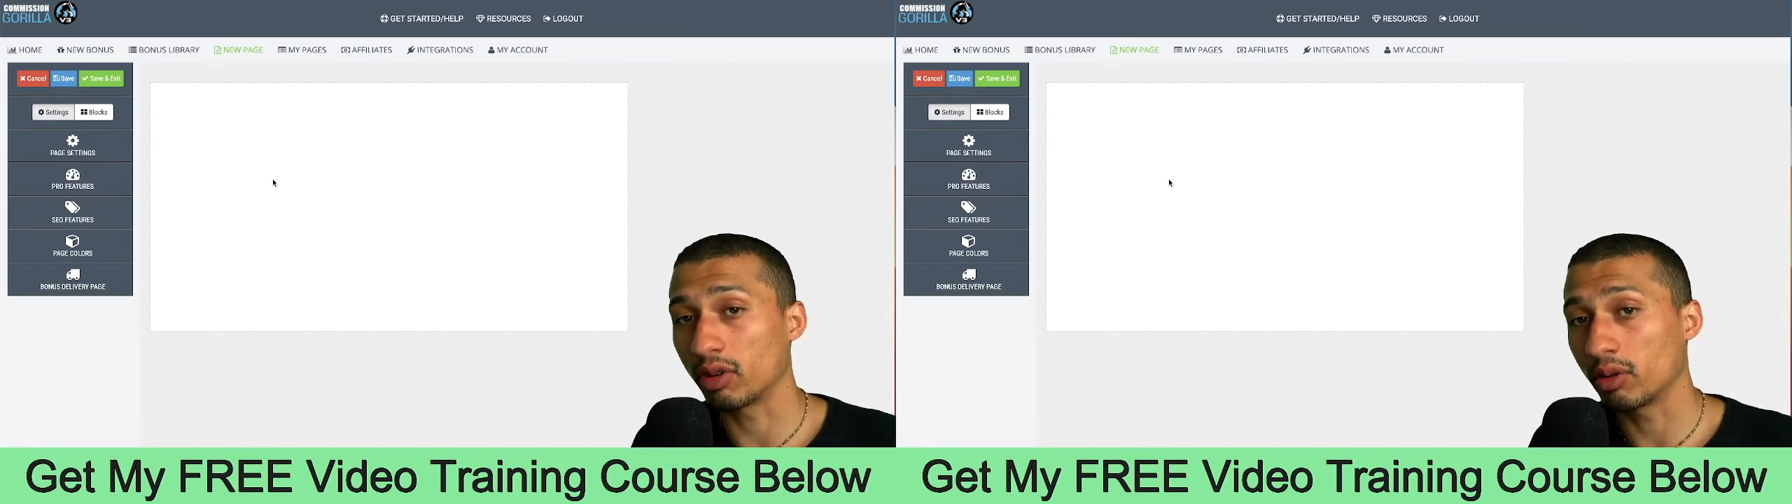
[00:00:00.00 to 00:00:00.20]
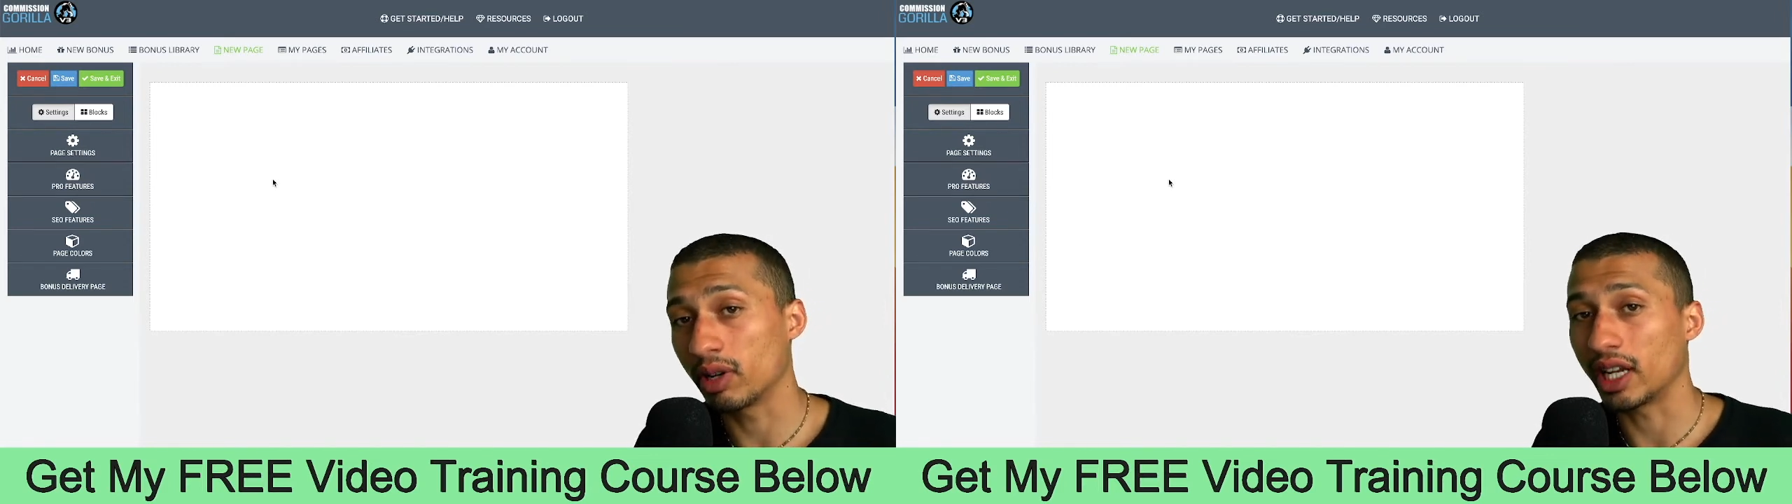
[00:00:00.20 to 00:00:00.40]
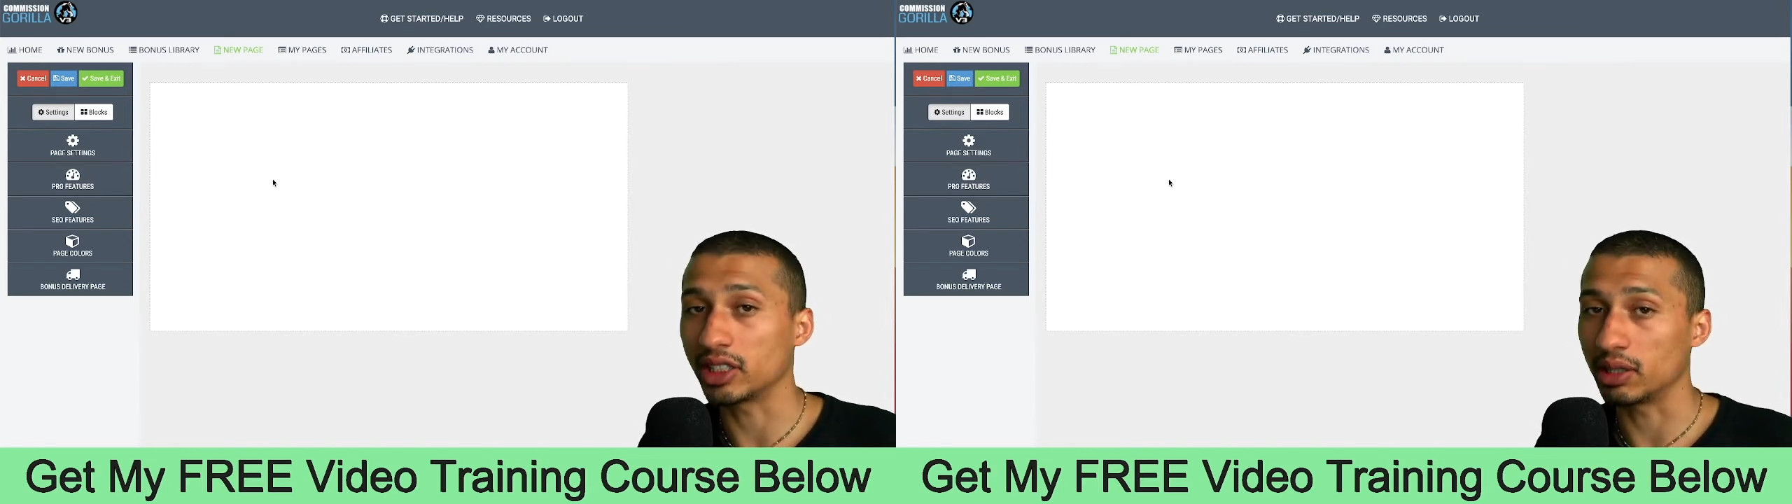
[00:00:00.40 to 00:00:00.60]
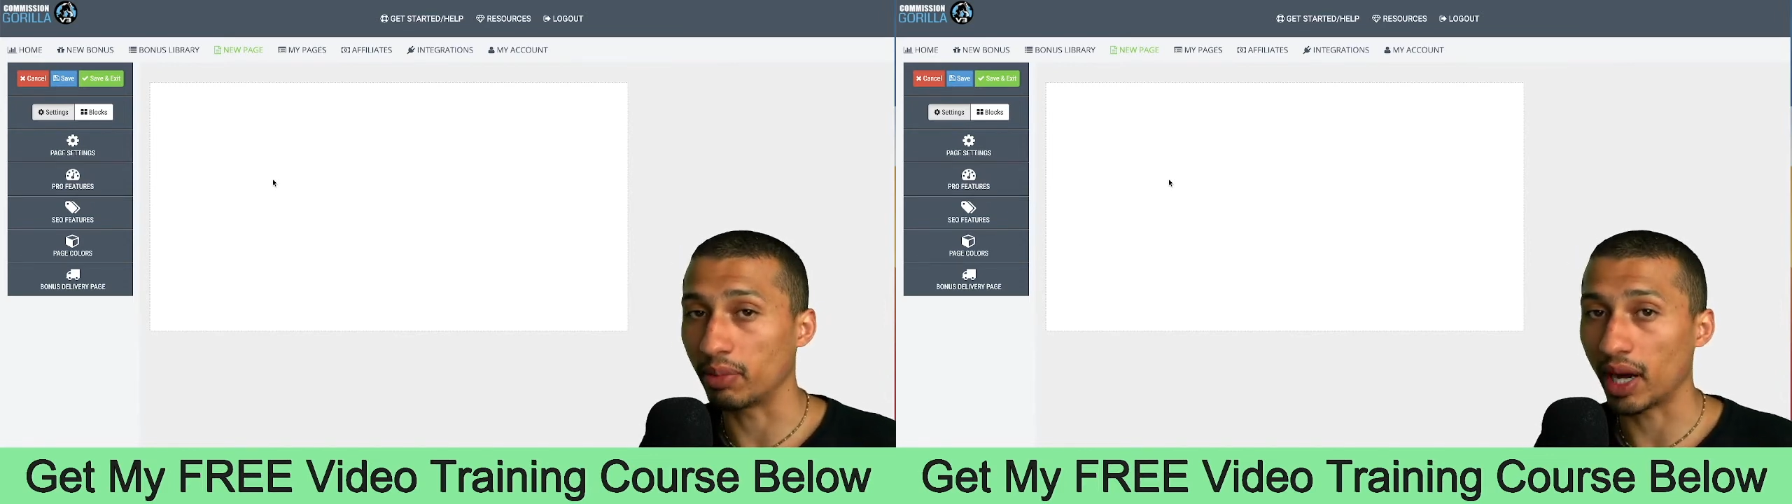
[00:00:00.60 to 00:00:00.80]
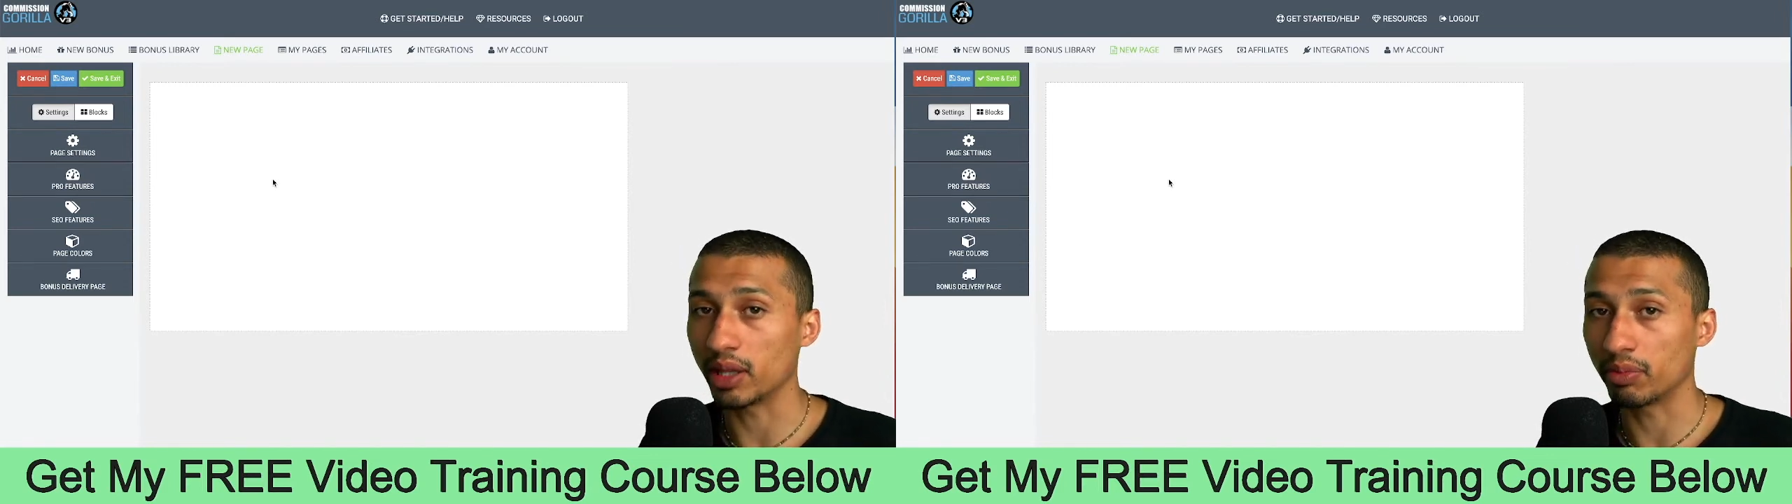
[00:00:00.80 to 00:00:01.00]
and actually buy
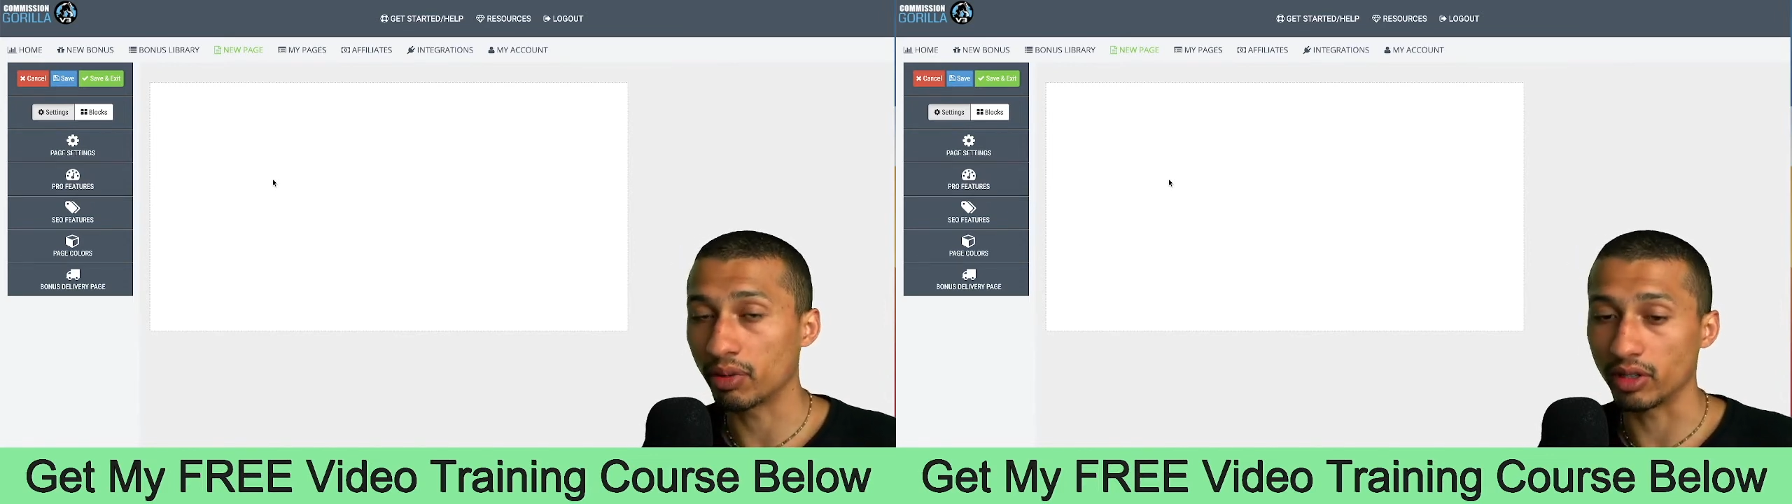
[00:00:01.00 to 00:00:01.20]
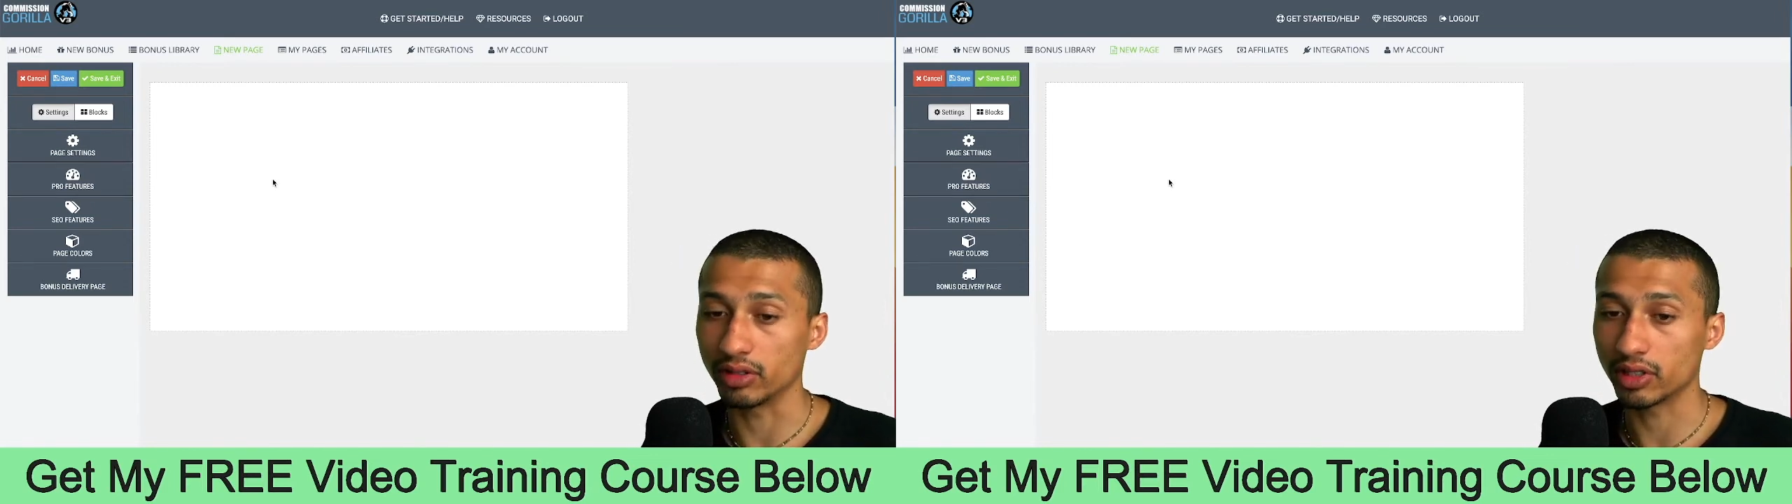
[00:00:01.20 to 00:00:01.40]
the product.